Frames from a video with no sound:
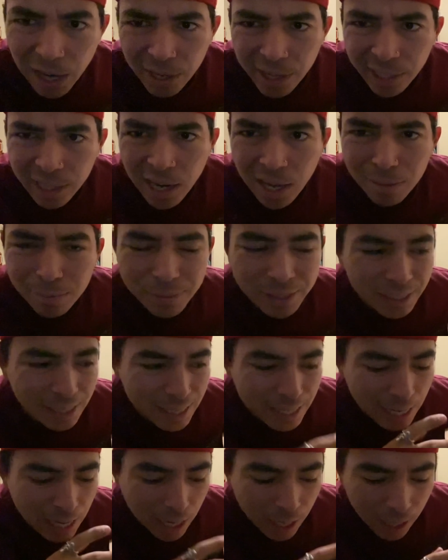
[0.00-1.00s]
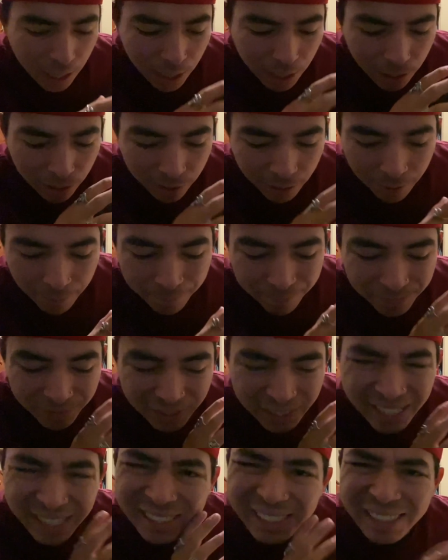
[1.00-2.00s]
here comes the
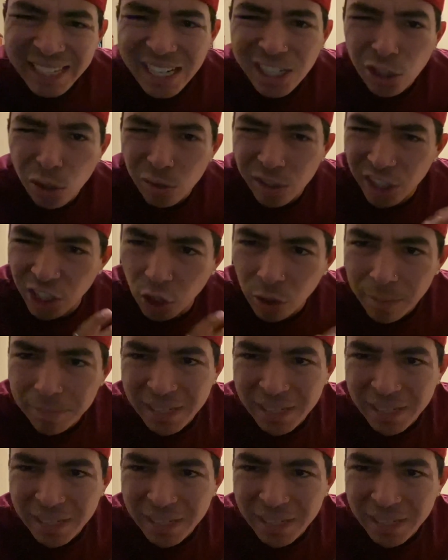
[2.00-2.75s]
essentials, the grip